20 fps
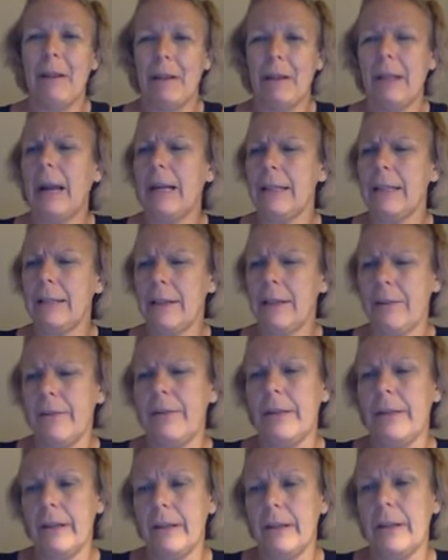kinds of
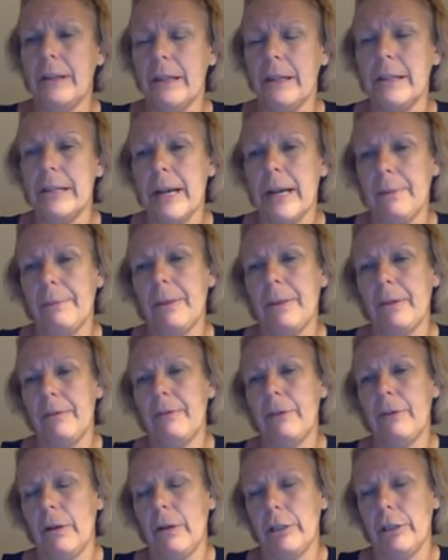the depth
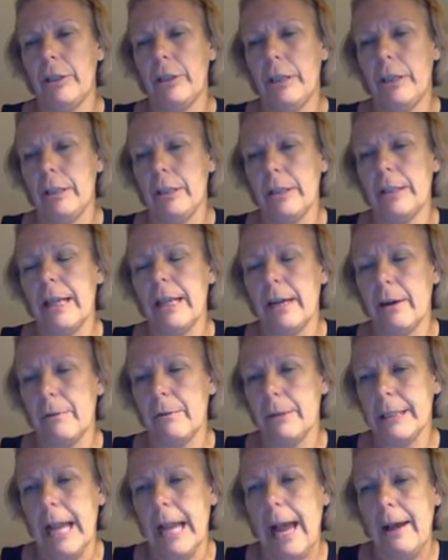of questions that I
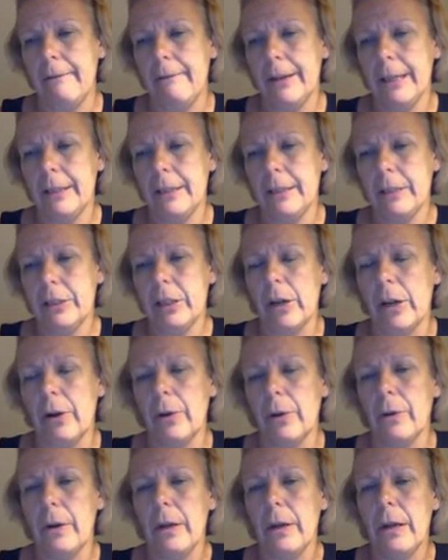was having.
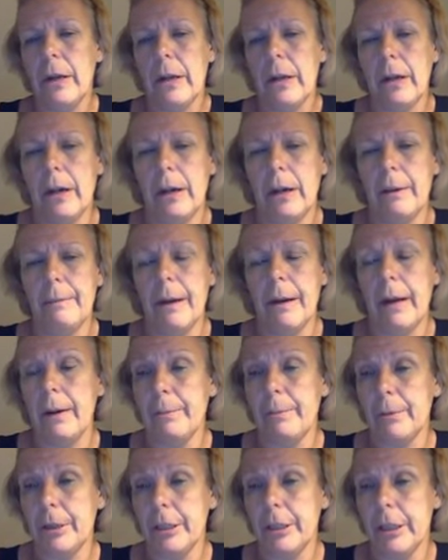So I
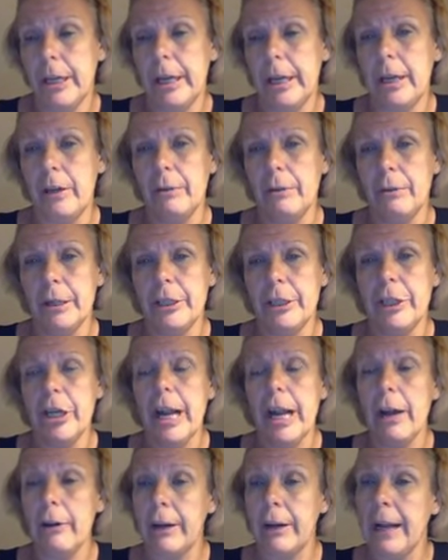appreciate you reaching
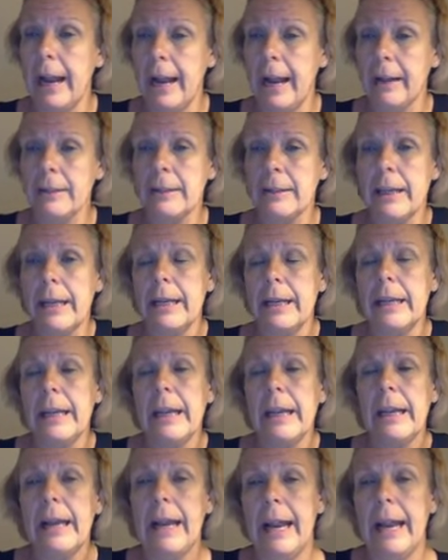out and asking.
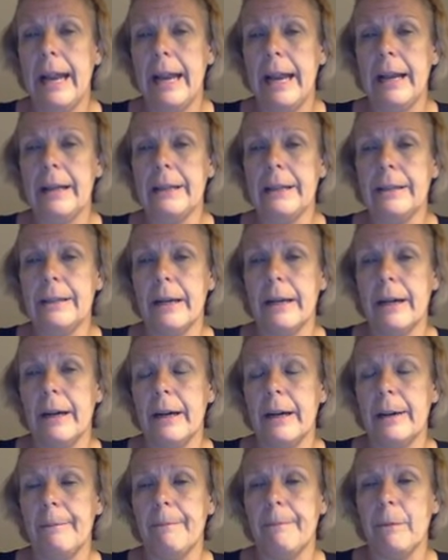And
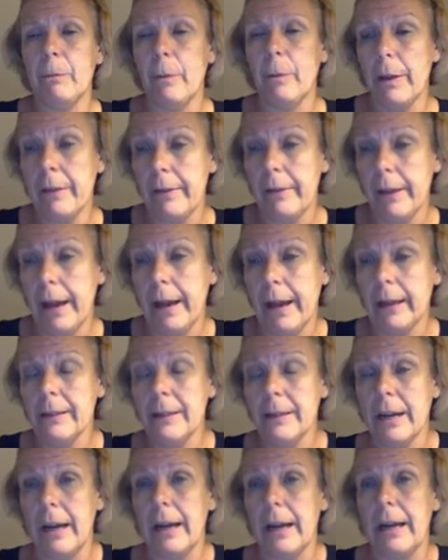with
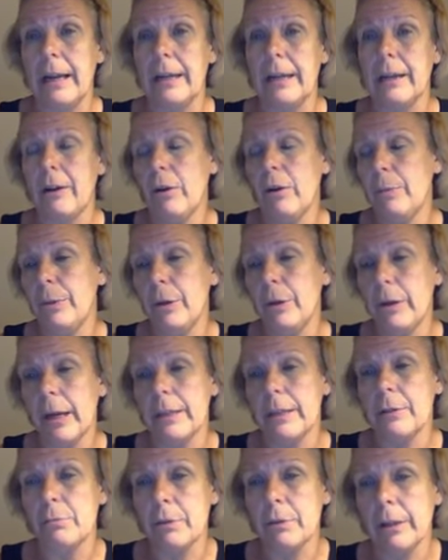that, I hope you
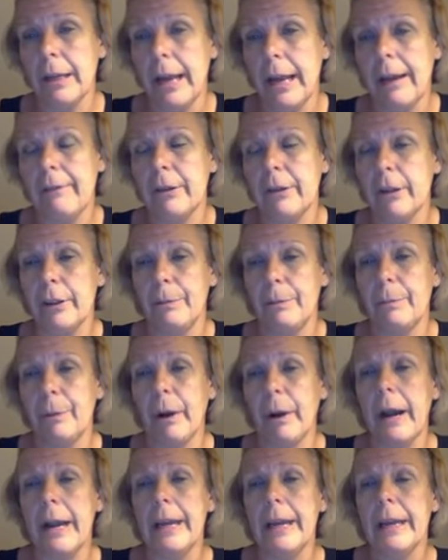guys really have a good
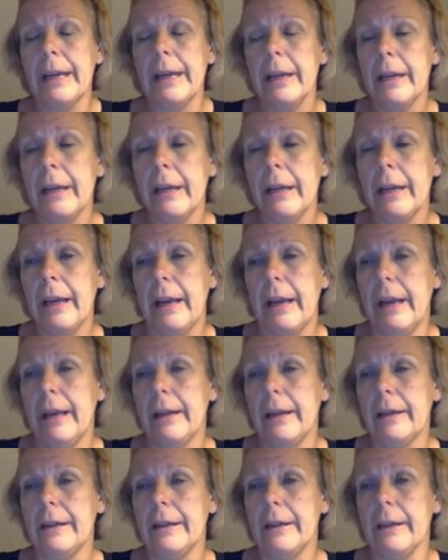break.
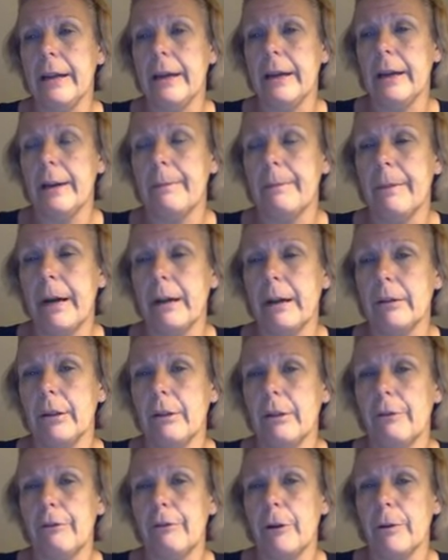And I'll
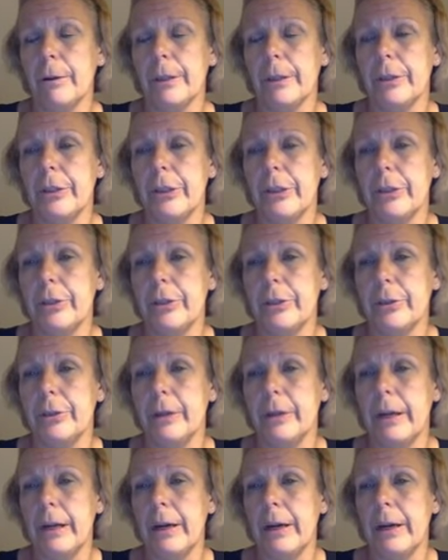look forward to